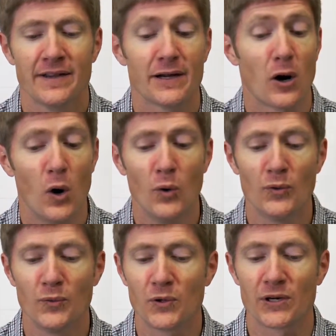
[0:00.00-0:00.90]
their
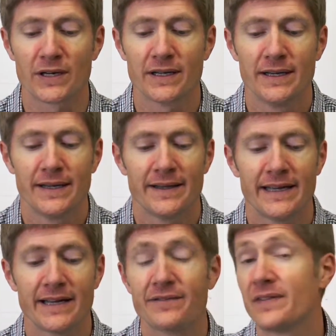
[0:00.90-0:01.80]
own work, they
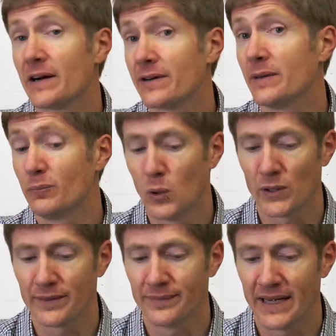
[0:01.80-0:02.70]
get a very
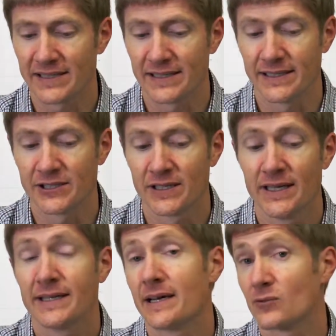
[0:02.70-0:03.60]
important message
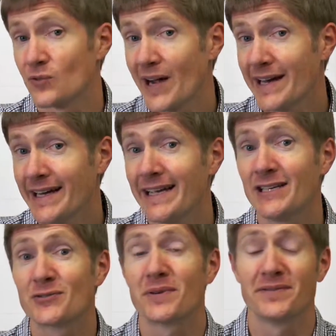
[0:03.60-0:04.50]
that writing
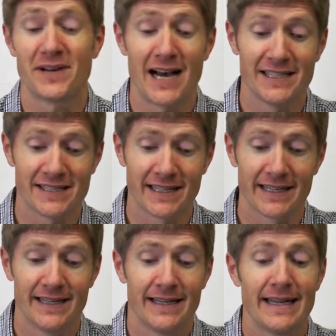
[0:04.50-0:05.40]
is revising.
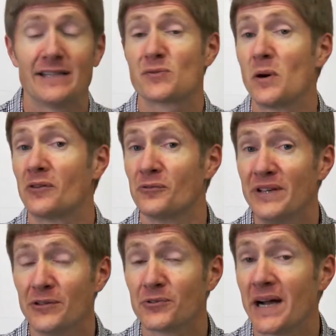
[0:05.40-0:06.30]
It's what
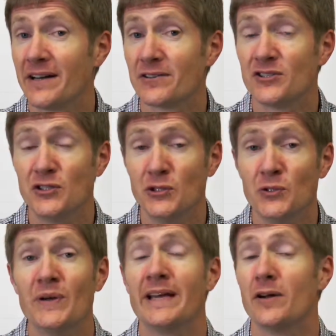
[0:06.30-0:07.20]
real writers
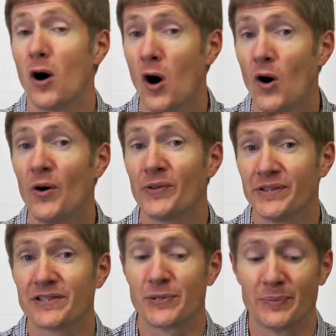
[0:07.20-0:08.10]
do in all
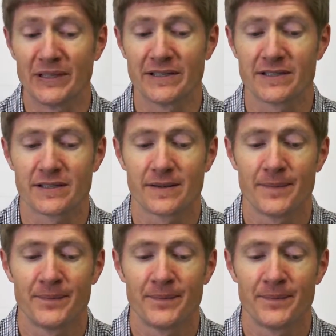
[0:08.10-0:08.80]
disciplines.